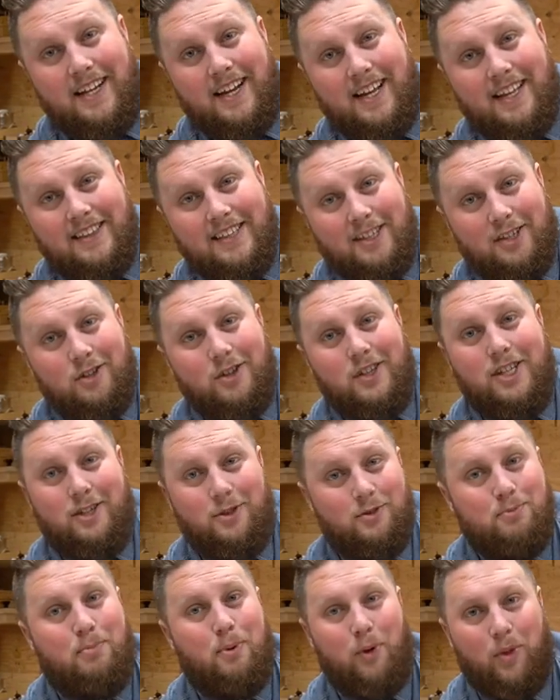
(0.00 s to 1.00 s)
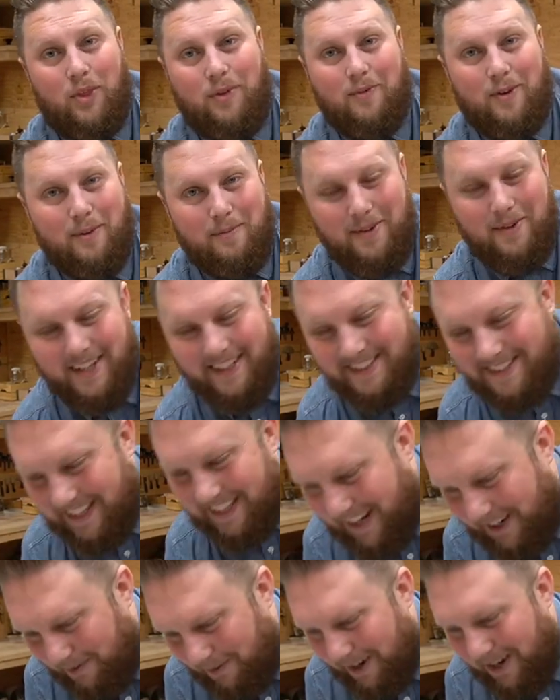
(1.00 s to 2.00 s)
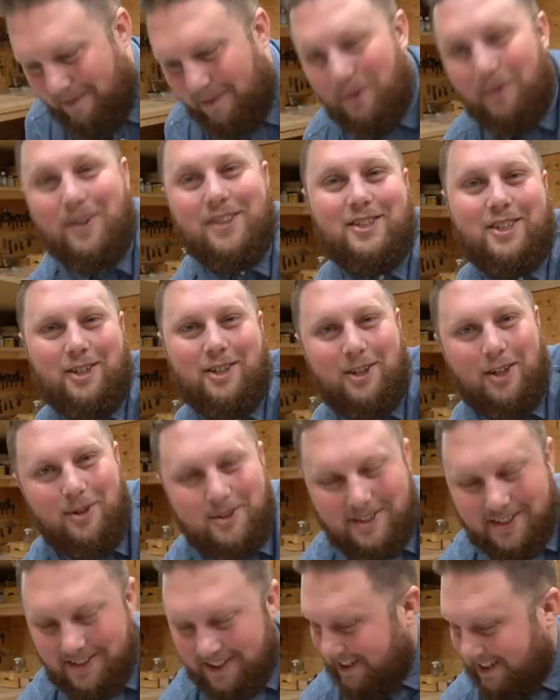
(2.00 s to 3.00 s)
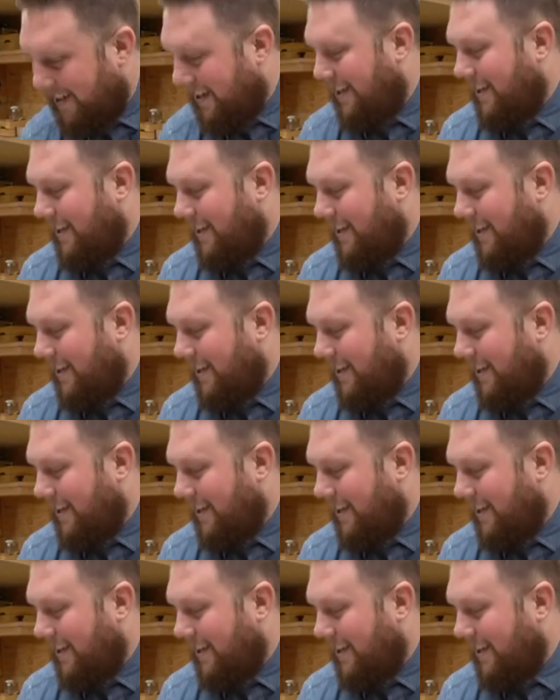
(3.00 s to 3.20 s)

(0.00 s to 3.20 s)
And I literally use both of them. It's like whatever one's closer